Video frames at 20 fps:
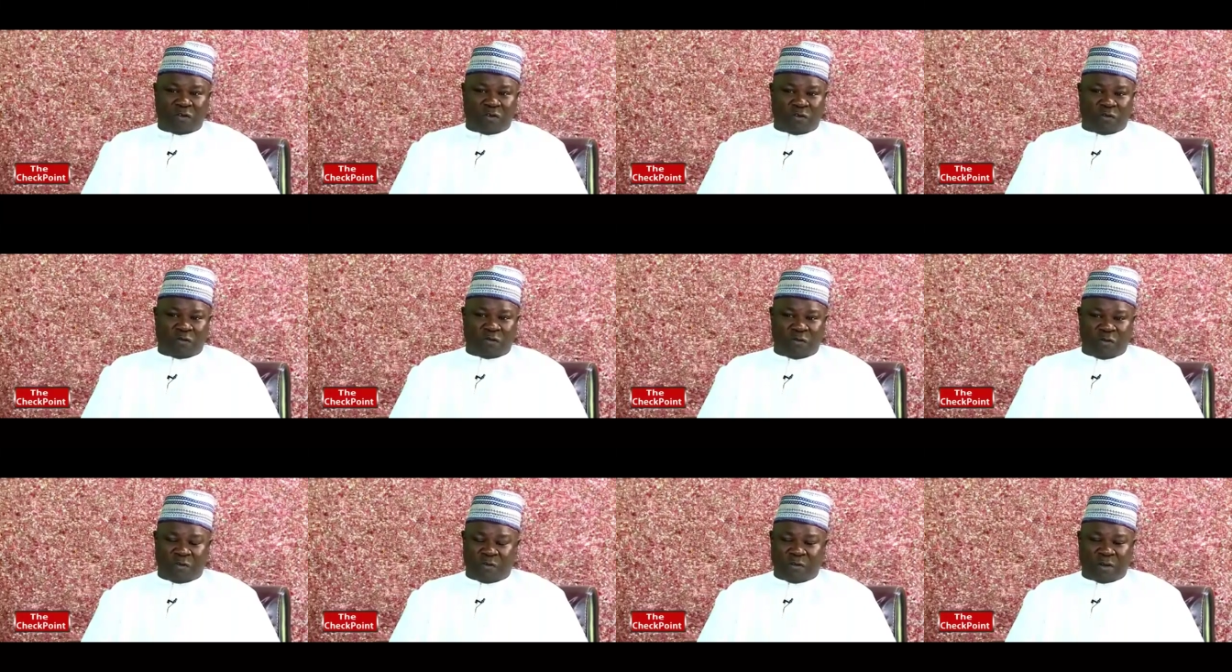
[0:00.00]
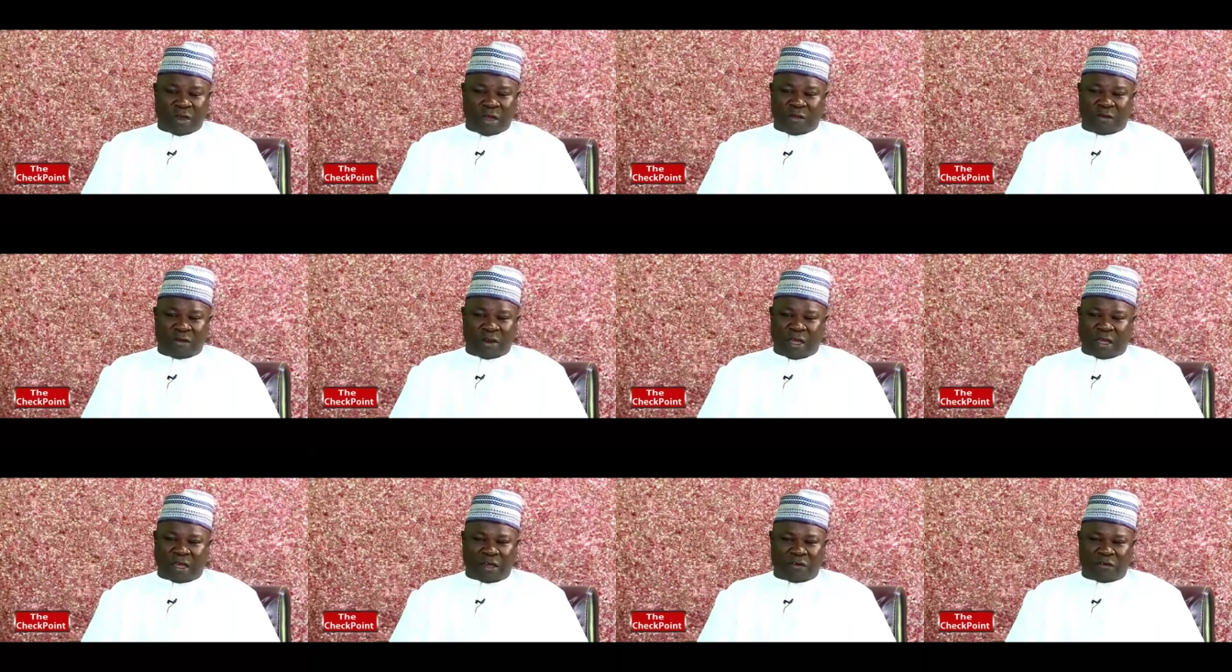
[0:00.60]
You know, I'm very
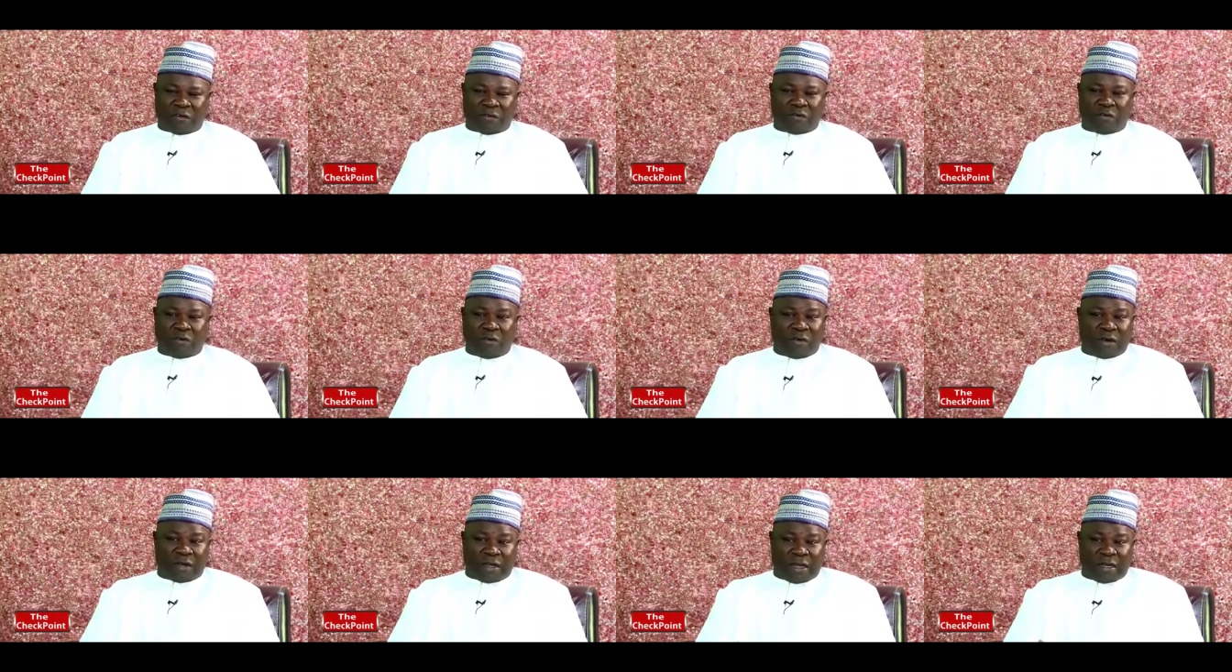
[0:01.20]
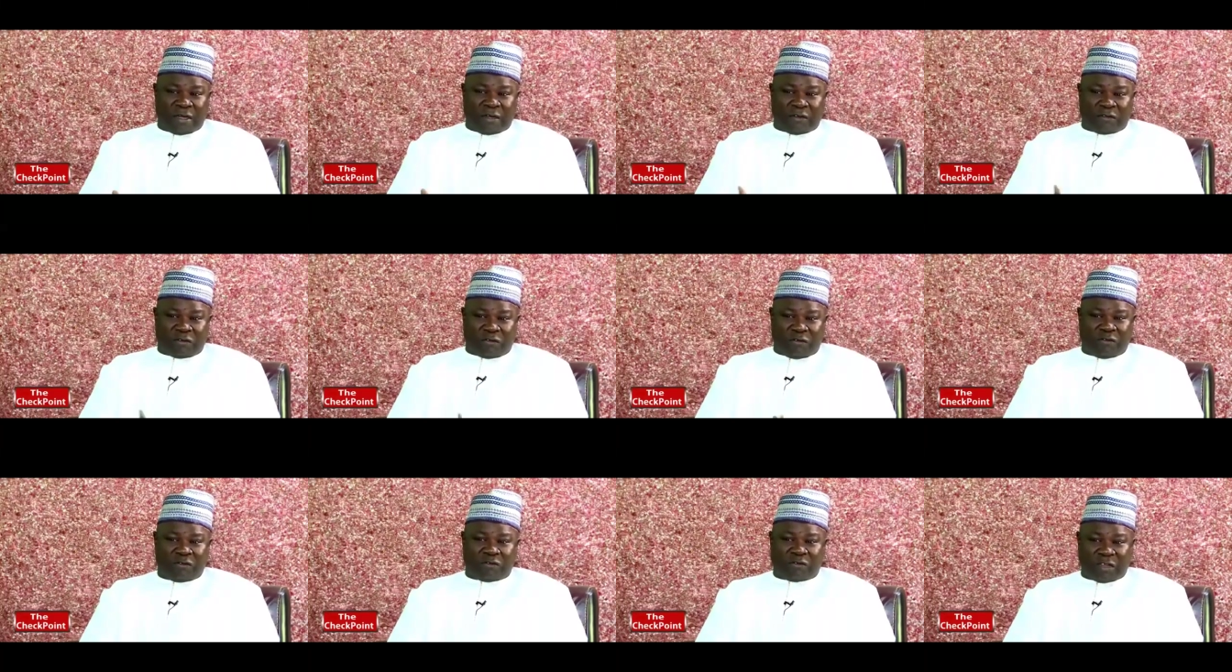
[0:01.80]
happy that
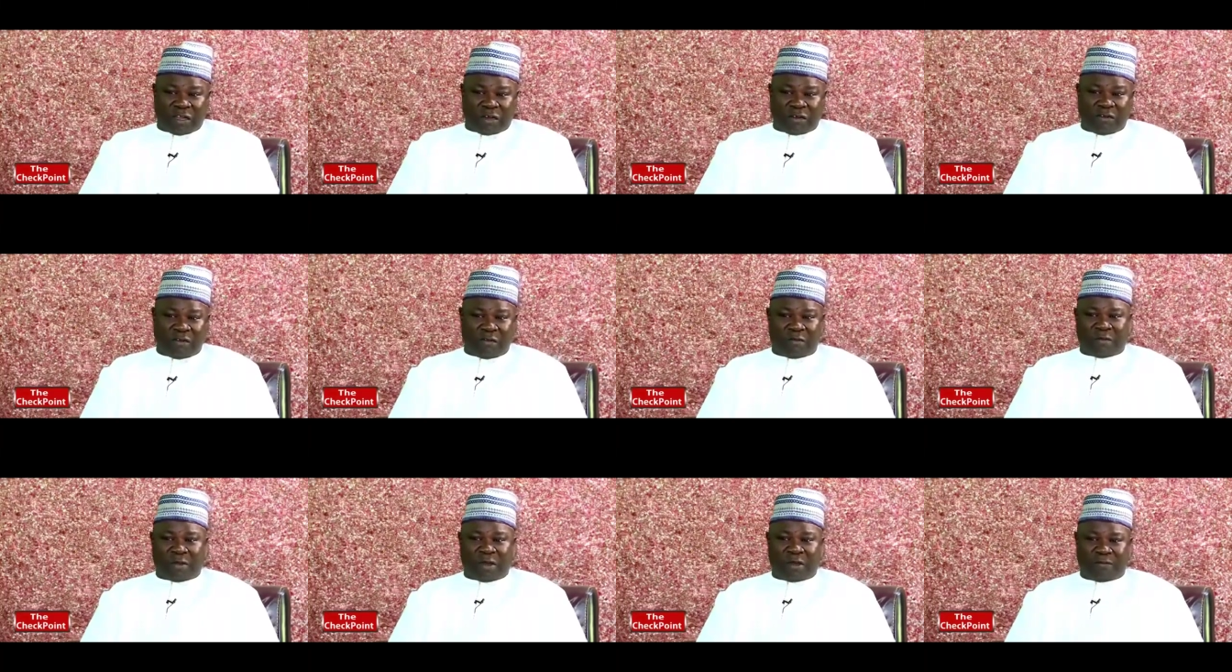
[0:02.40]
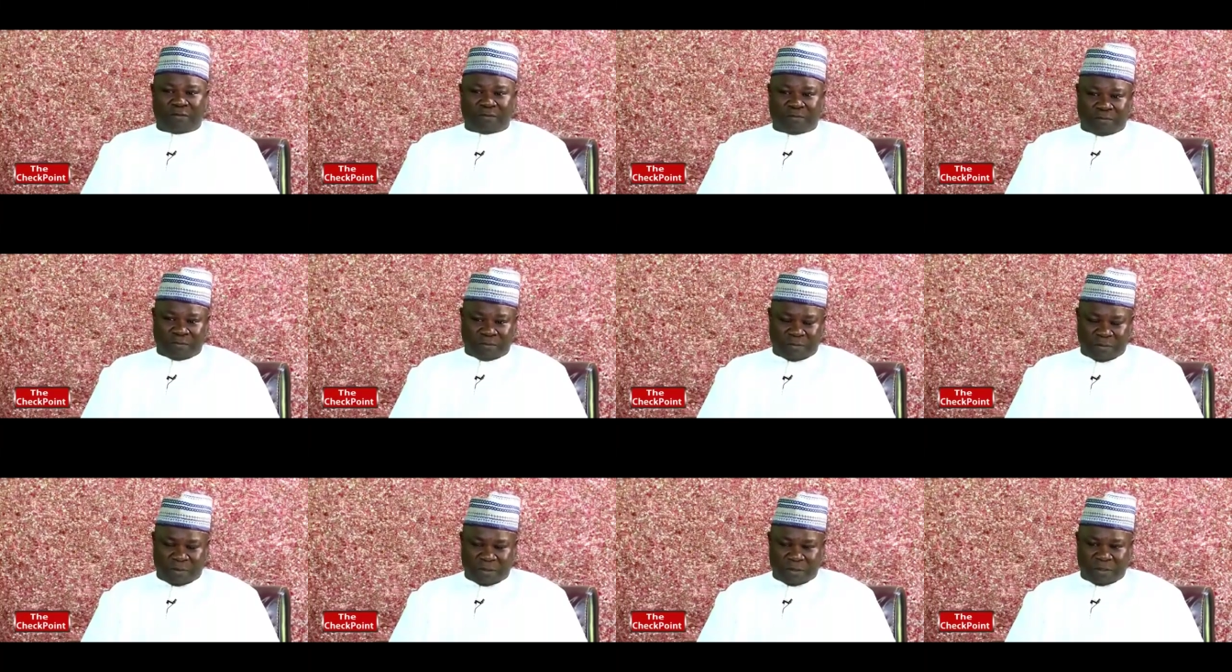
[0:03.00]
after there are
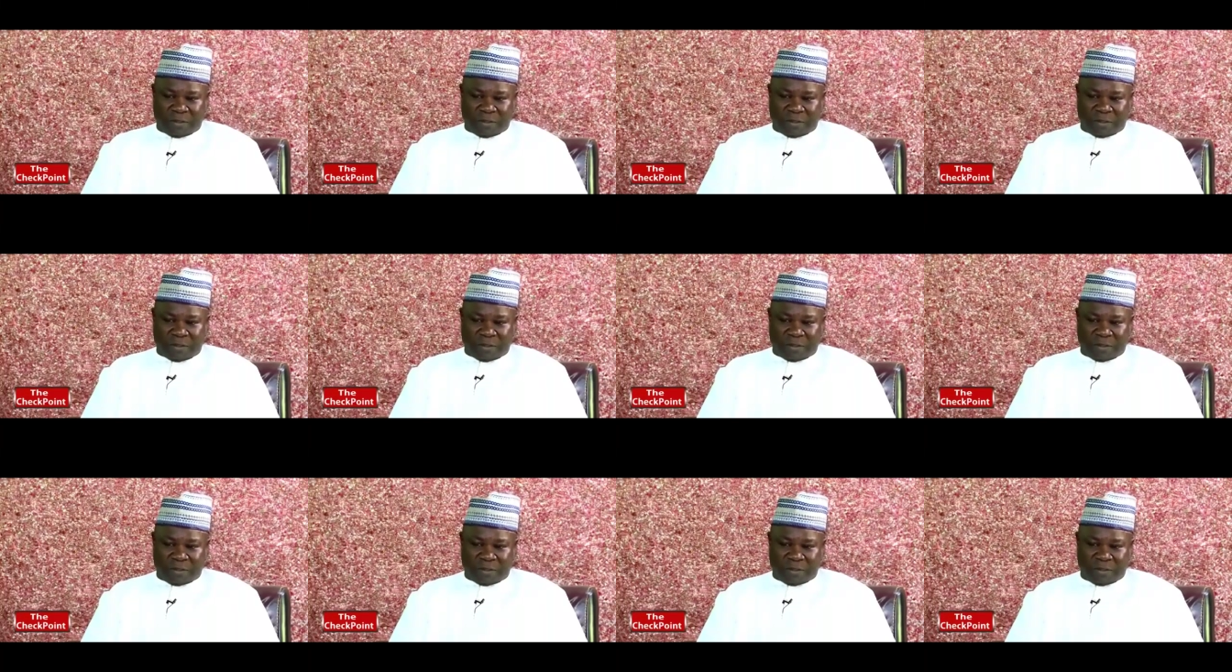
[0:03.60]
so